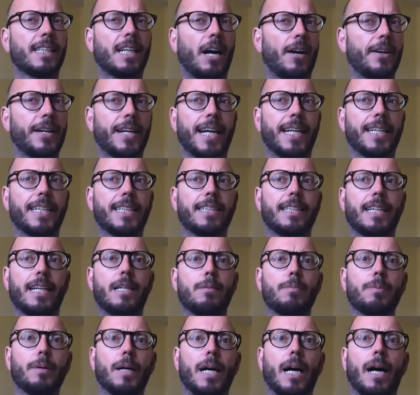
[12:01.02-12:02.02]
going any
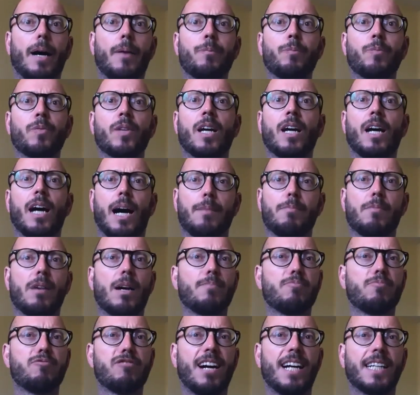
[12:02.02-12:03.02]
deeper, and
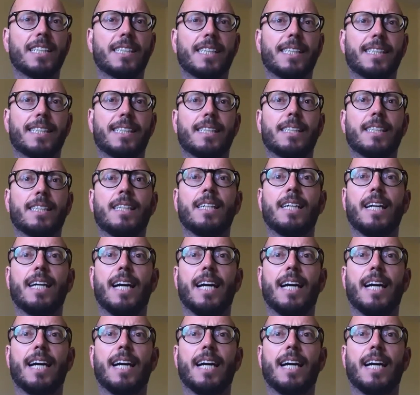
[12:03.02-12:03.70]
my practice